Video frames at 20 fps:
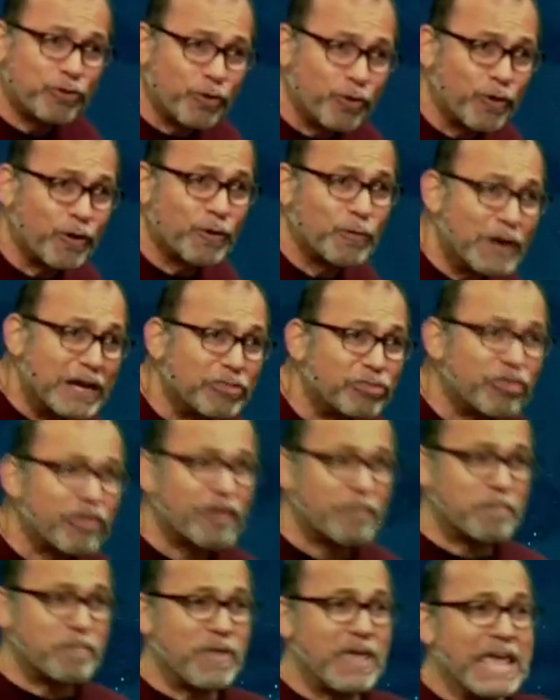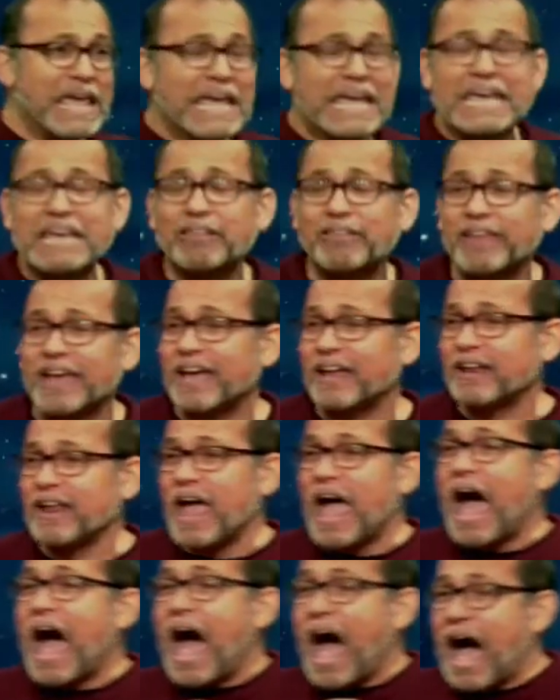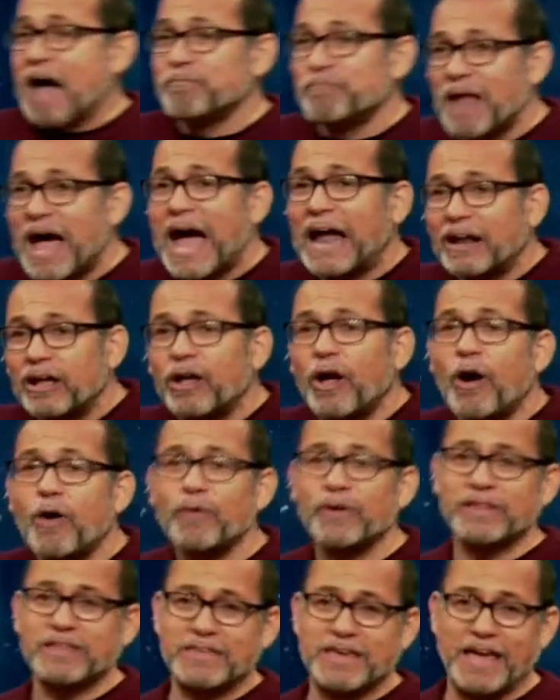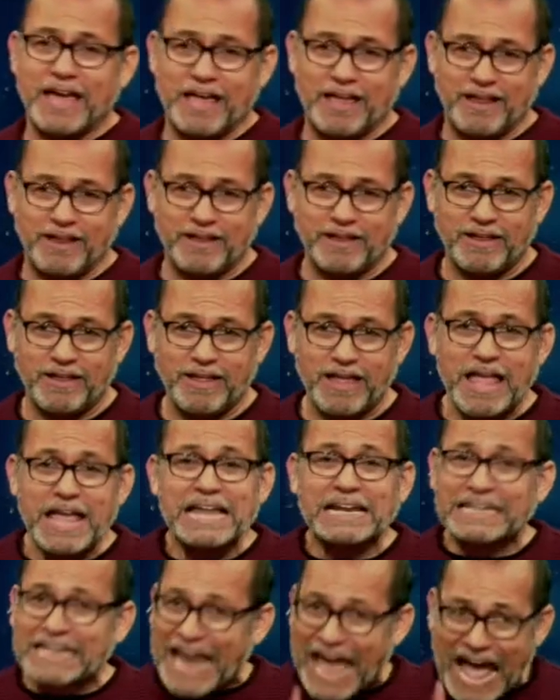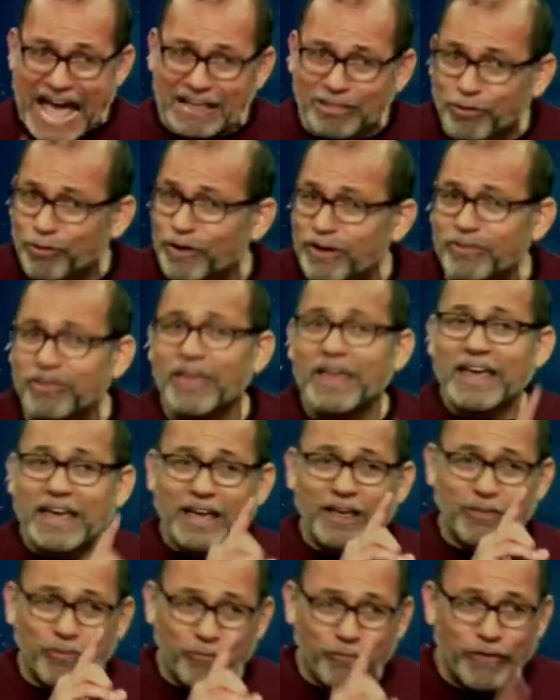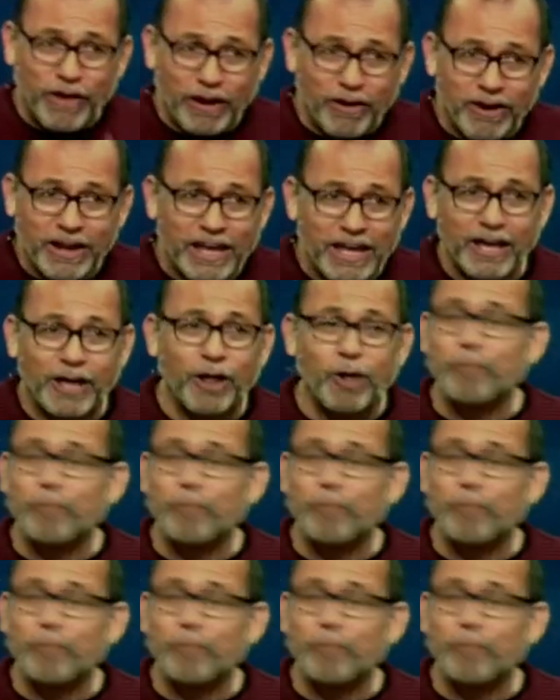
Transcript: who were with him, He said, I'm not going yet. Lazarus is very ill,